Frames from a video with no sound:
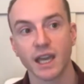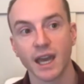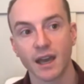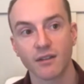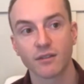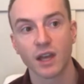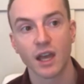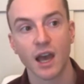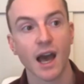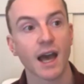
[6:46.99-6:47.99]
have
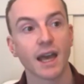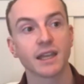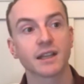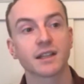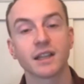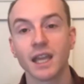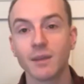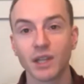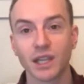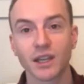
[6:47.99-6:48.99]
high
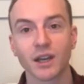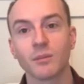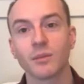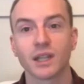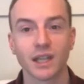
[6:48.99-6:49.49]
claimed income.